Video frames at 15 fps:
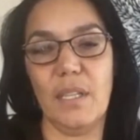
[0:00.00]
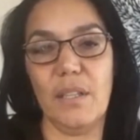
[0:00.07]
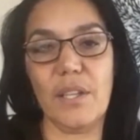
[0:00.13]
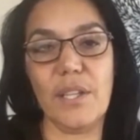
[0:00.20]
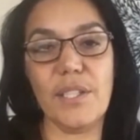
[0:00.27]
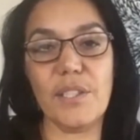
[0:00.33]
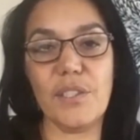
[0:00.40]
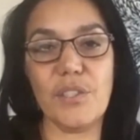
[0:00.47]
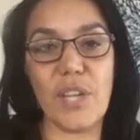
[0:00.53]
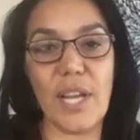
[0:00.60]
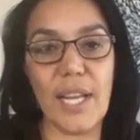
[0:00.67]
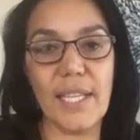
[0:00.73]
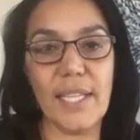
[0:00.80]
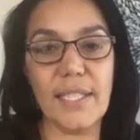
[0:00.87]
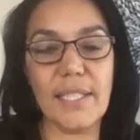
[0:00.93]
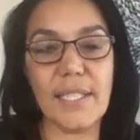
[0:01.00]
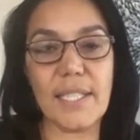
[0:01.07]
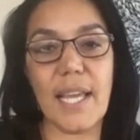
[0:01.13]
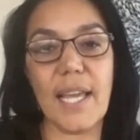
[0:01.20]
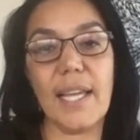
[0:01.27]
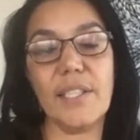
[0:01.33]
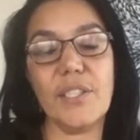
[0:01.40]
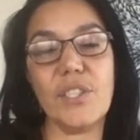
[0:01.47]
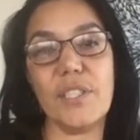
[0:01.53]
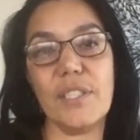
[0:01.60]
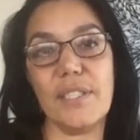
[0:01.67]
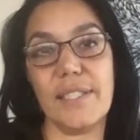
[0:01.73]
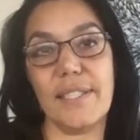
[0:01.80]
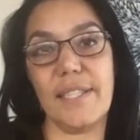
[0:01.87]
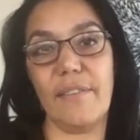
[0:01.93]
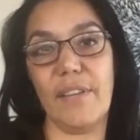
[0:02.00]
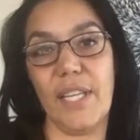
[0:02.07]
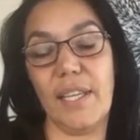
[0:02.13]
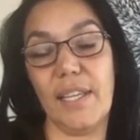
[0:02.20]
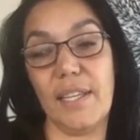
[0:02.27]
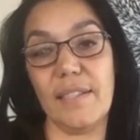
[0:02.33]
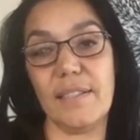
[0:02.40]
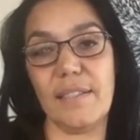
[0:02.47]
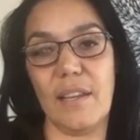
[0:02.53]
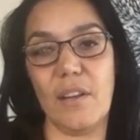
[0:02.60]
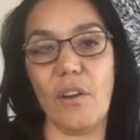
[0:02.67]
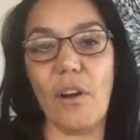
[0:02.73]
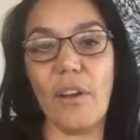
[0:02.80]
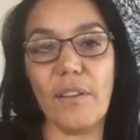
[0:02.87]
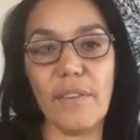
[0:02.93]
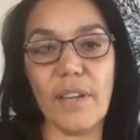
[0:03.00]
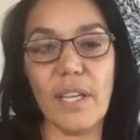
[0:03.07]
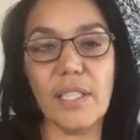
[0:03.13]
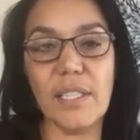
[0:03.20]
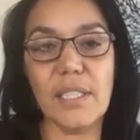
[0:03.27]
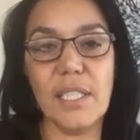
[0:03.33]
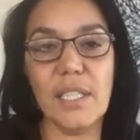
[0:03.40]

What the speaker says: Those Australians aged 70 years and over,